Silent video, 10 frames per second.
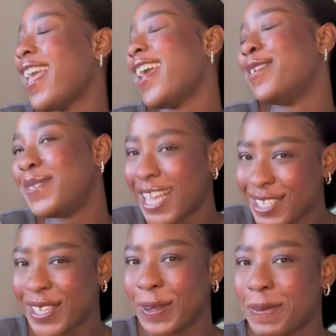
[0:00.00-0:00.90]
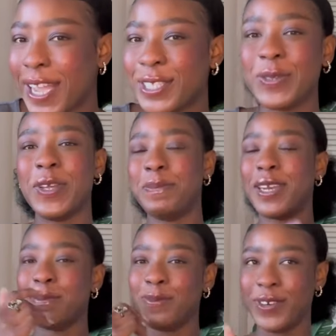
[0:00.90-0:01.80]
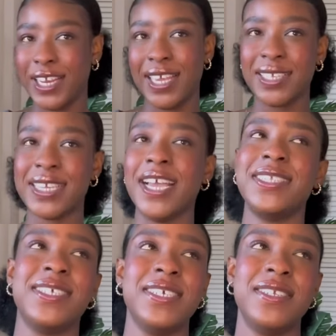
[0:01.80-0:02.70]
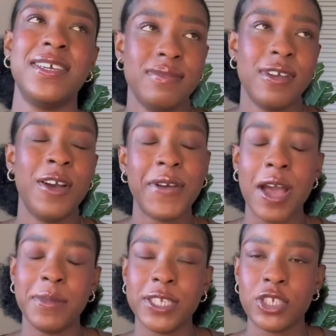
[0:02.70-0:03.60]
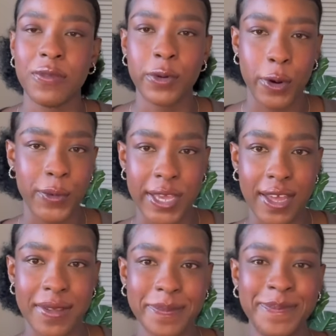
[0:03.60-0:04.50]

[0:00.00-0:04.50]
and I'm sad to say goodbye to it, but I'm really excited of how much I've grown here